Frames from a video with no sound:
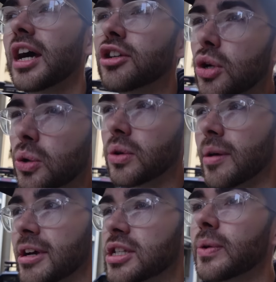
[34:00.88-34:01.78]
and cool
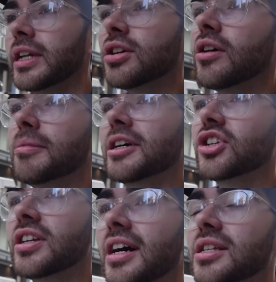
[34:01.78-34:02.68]
in my Sweeney Todd
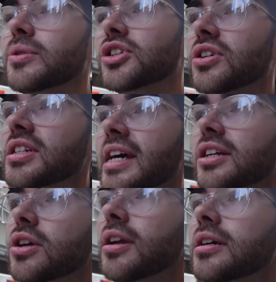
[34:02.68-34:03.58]
merchandise, which shouldn't take
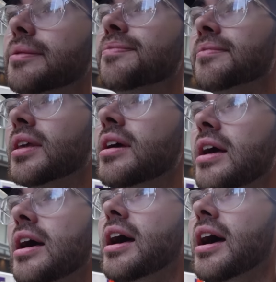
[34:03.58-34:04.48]
too long,
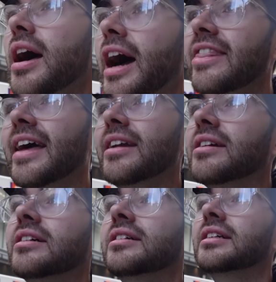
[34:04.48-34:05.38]
and then
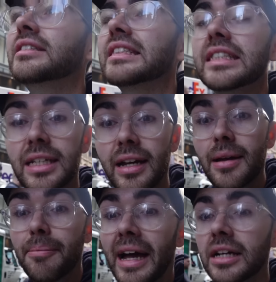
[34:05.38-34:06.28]
gun
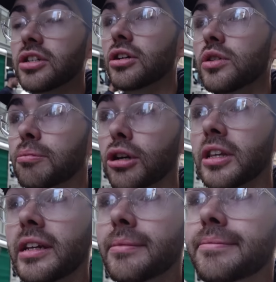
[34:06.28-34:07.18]
it back to
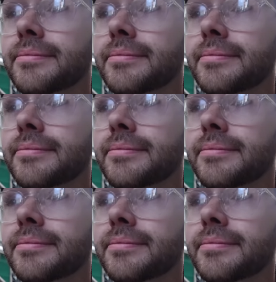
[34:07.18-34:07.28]
Brooklyn.